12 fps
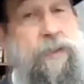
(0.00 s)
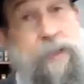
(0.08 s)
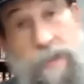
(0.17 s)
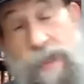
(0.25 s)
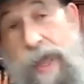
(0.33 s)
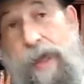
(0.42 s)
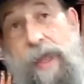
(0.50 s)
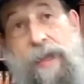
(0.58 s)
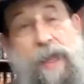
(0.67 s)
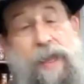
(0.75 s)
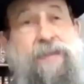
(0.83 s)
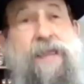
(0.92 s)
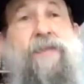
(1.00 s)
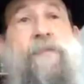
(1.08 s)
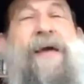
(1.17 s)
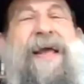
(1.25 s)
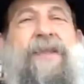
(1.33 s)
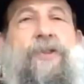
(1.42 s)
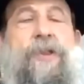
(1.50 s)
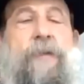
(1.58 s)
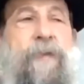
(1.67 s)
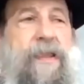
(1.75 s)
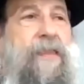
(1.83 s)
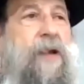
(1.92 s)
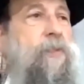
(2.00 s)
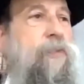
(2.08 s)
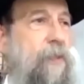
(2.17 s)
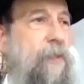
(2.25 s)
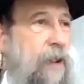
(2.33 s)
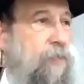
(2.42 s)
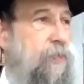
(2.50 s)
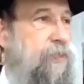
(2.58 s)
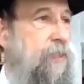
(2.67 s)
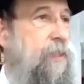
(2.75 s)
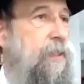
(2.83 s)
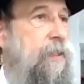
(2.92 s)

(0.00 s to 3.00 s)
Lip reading: It says in Medrash it brings down 3 hours.